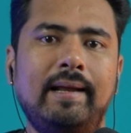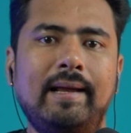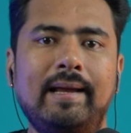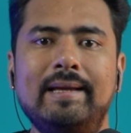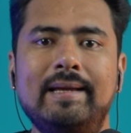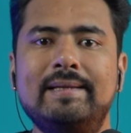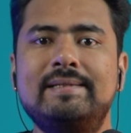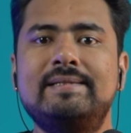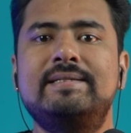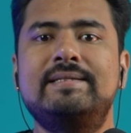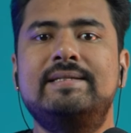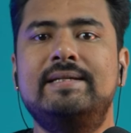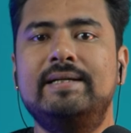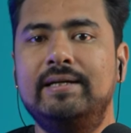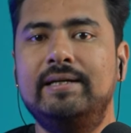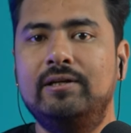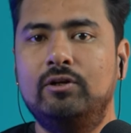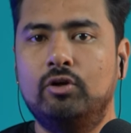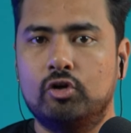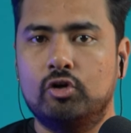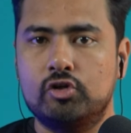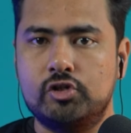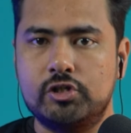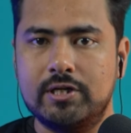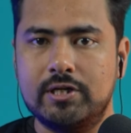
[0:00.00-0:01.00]
std
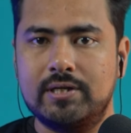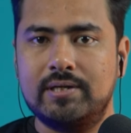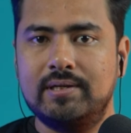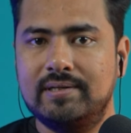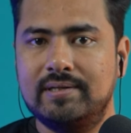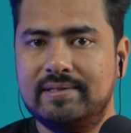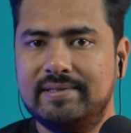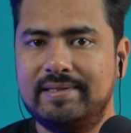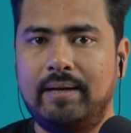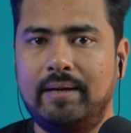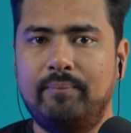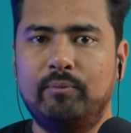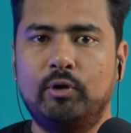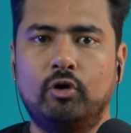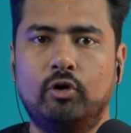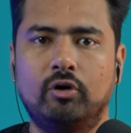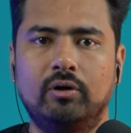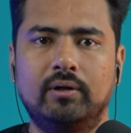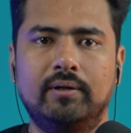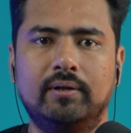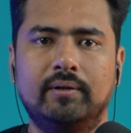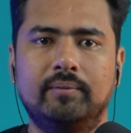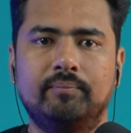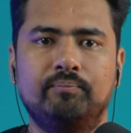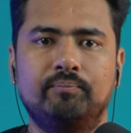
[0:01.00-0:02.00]
logic
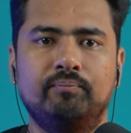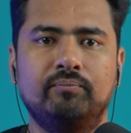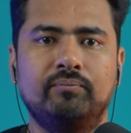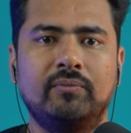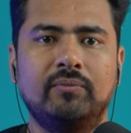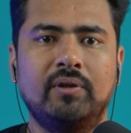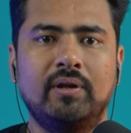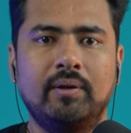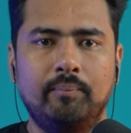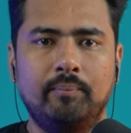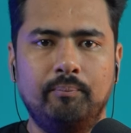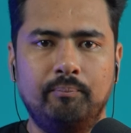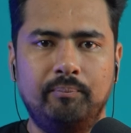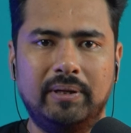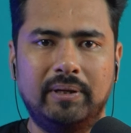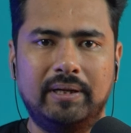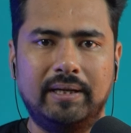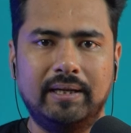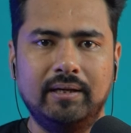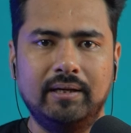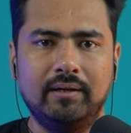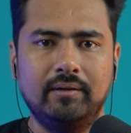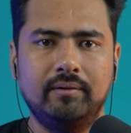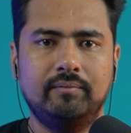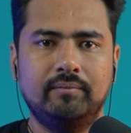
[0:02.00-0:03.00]
semicolon.
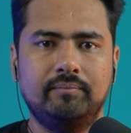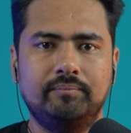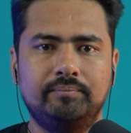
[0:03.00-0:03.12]
Begin